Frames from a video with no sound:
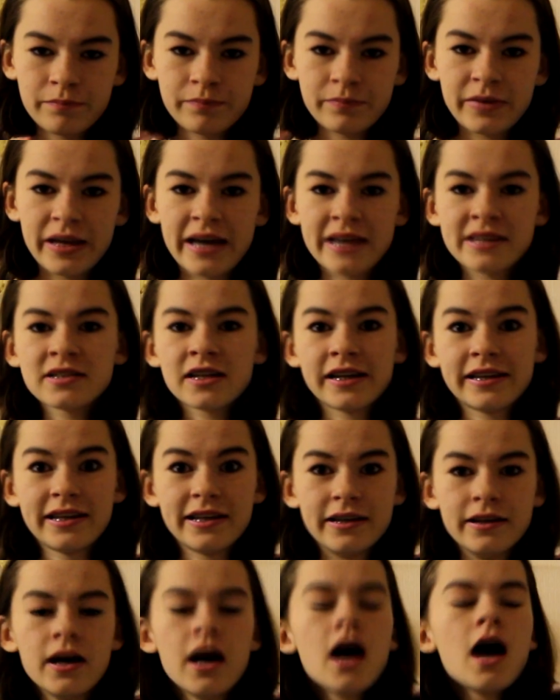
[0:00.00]
Yes, I
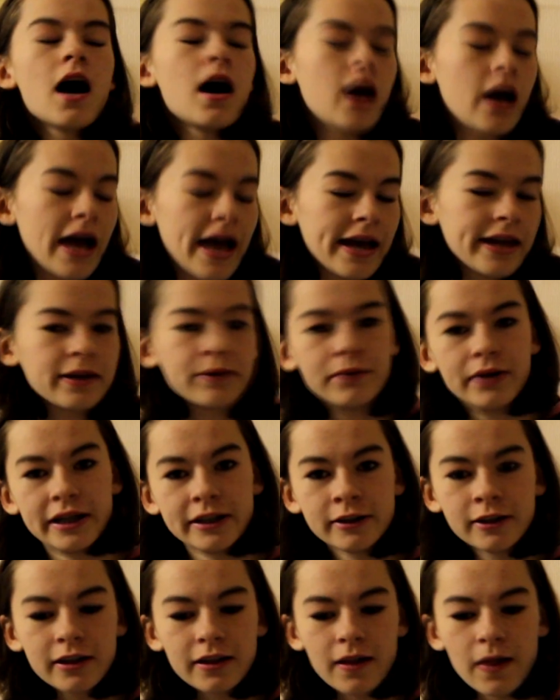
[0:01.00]
did.
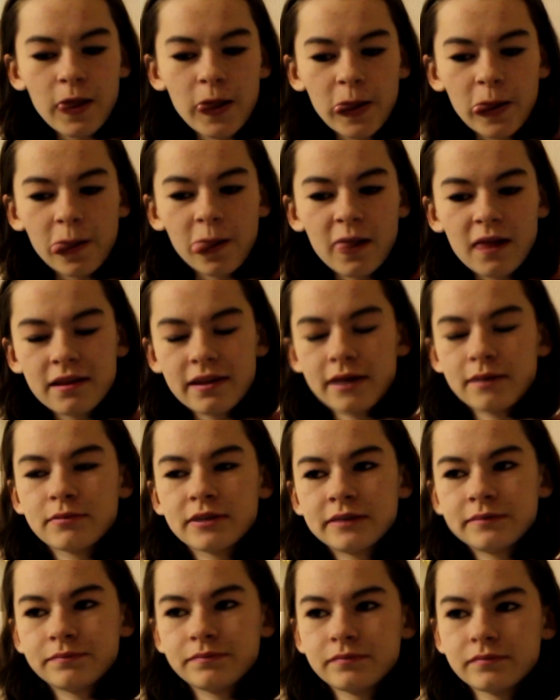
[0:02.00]
Anyway, that
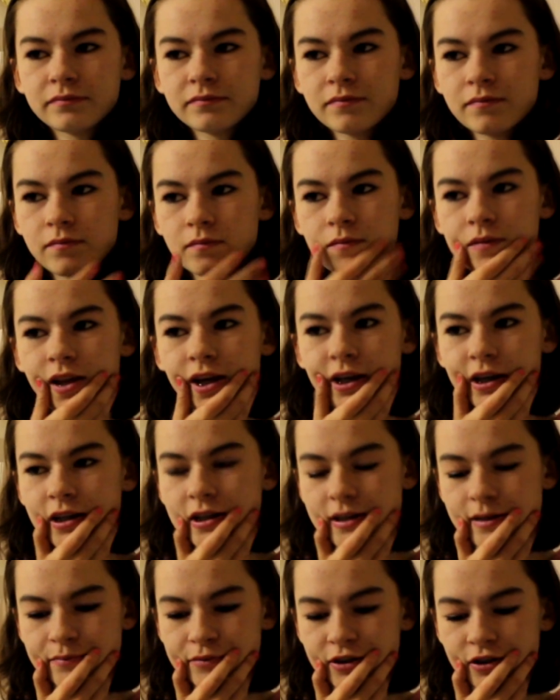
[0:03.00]
bit like
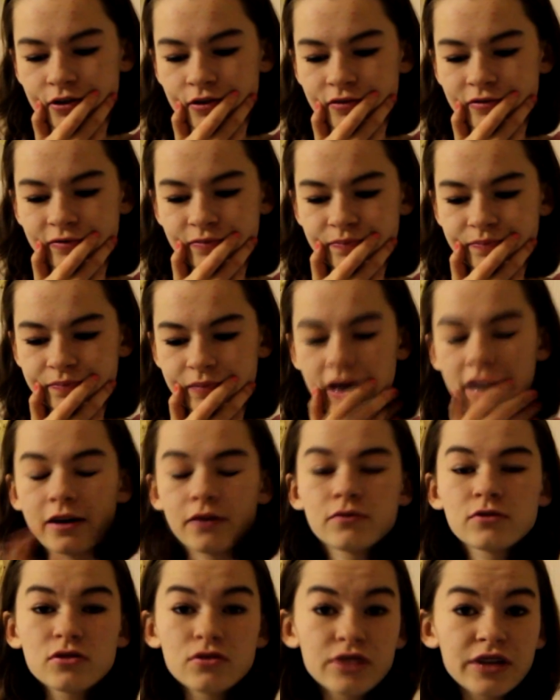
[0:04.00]
set me off. And I
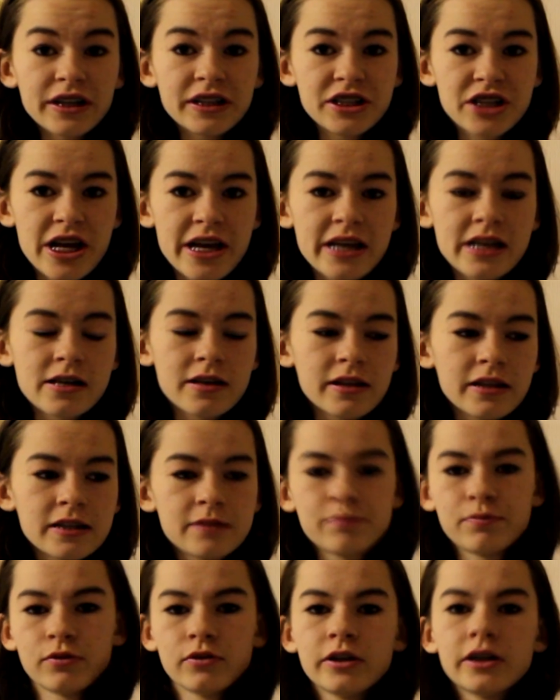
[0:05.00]
was already shaking at this
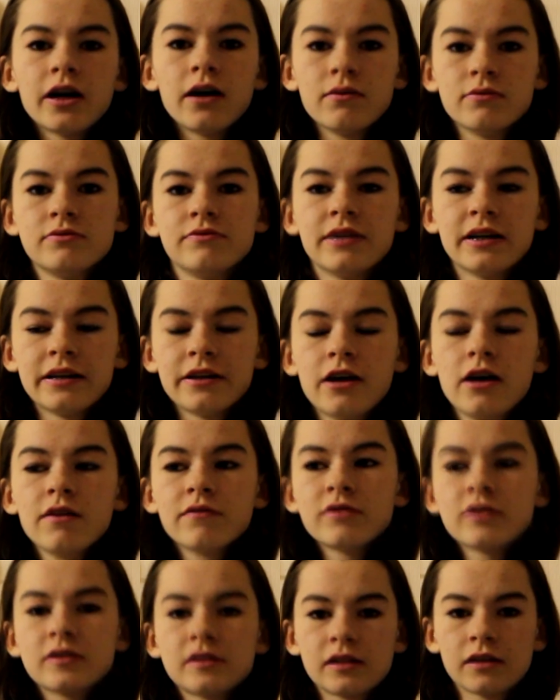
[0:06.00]
point. I was really
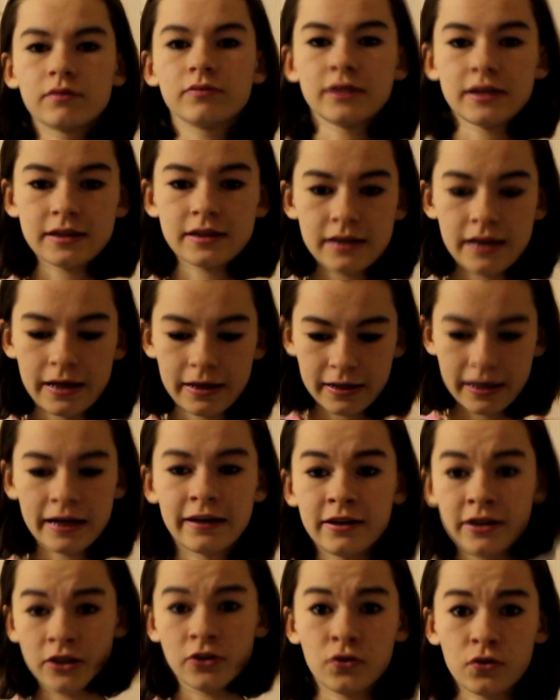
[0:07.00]
nervous and I was like, can
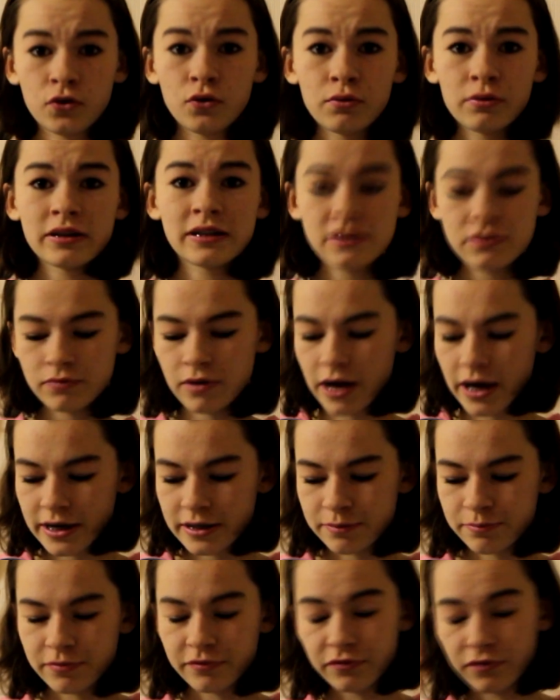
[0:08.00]
I not go on this
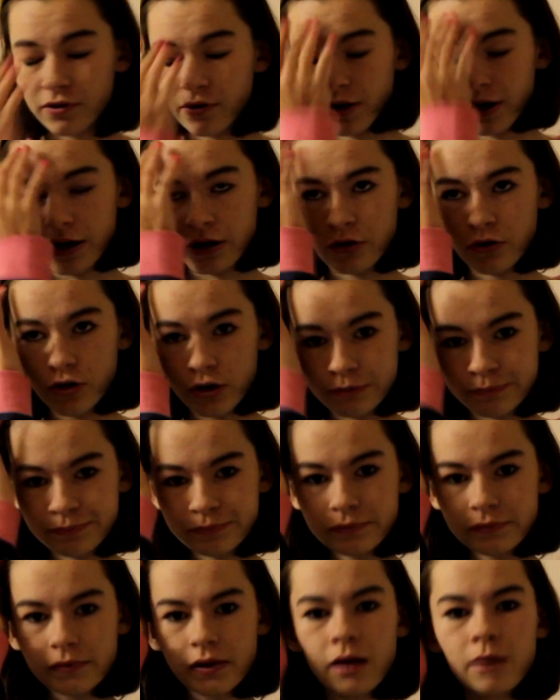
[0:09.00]
ride before I got on?
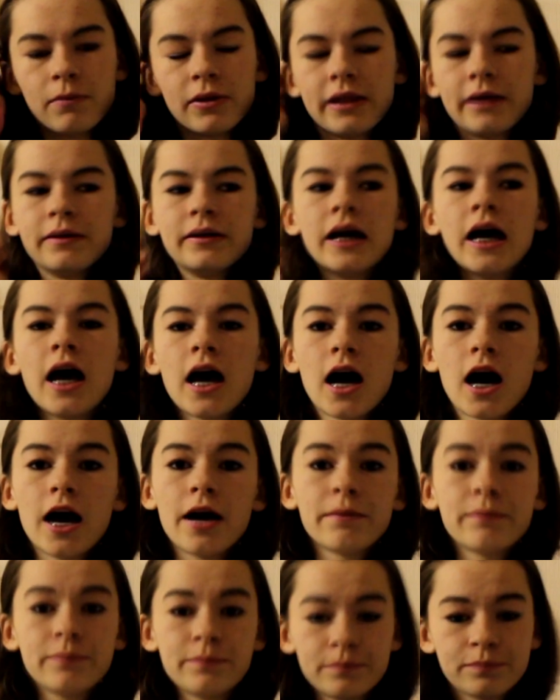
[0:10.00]
But then
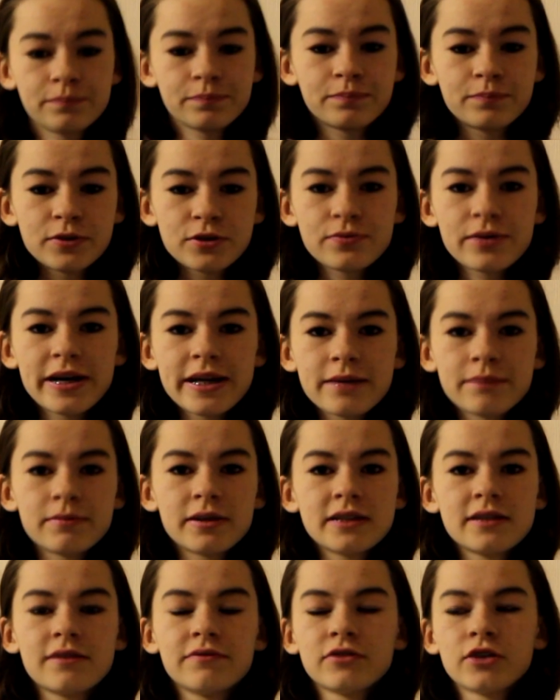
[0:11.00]
I persuaded
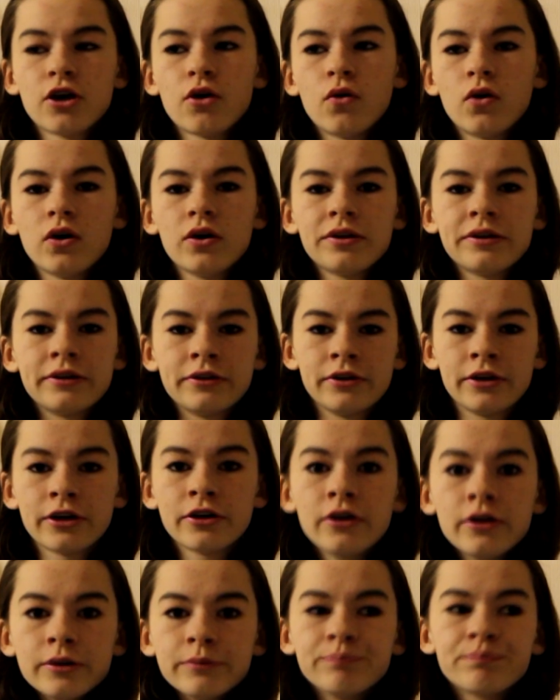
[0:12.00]
myself to go on until I
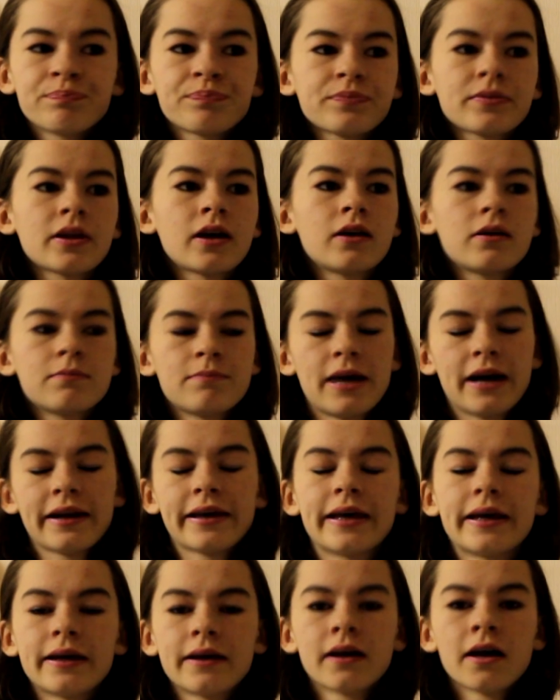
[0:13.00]
got on,
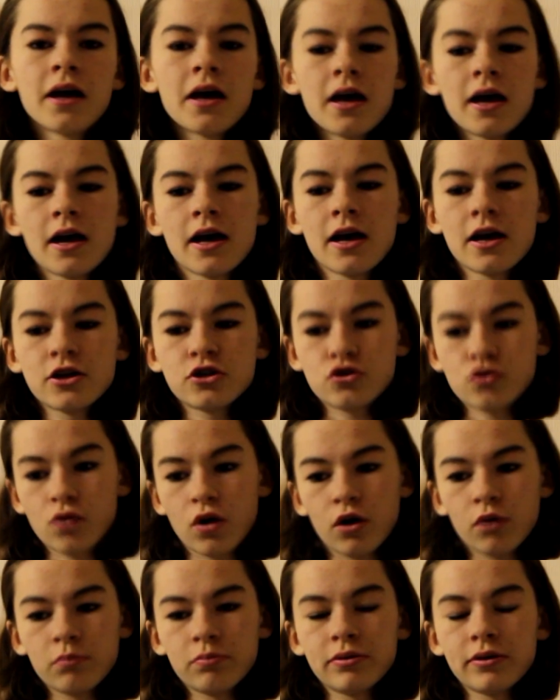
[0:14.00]
panicking,
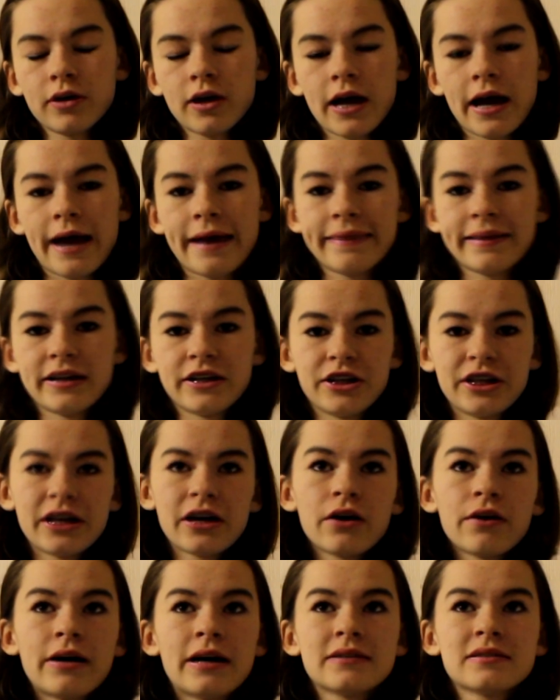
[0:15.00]
drop, and then you
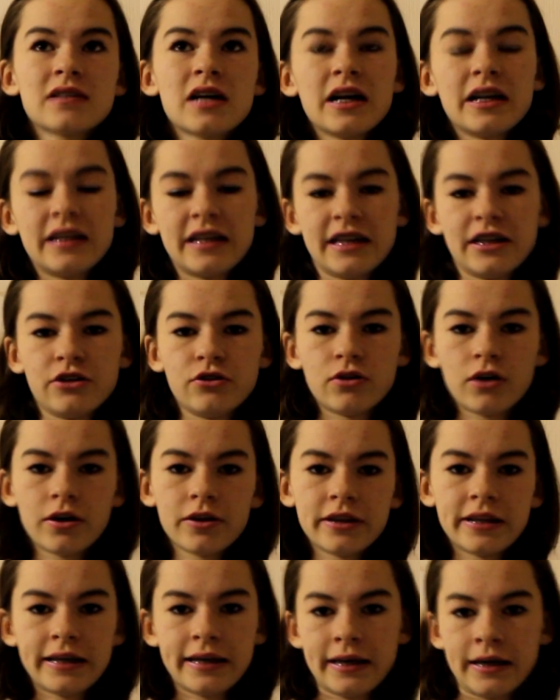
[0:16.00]
go outside and then you're
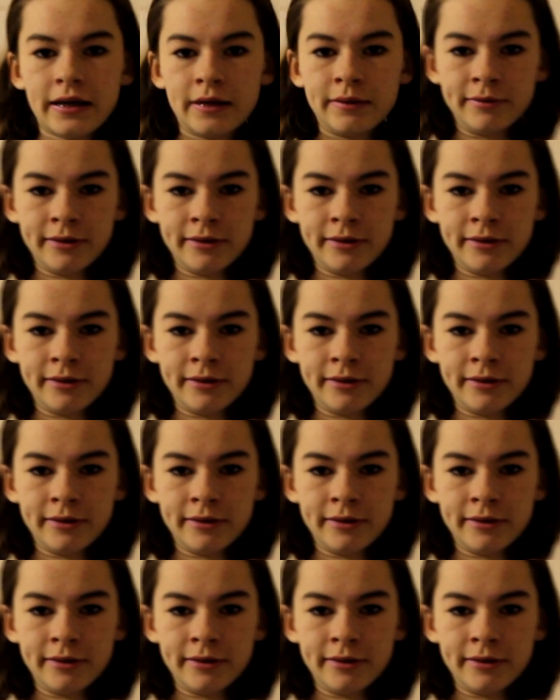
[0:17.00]
at the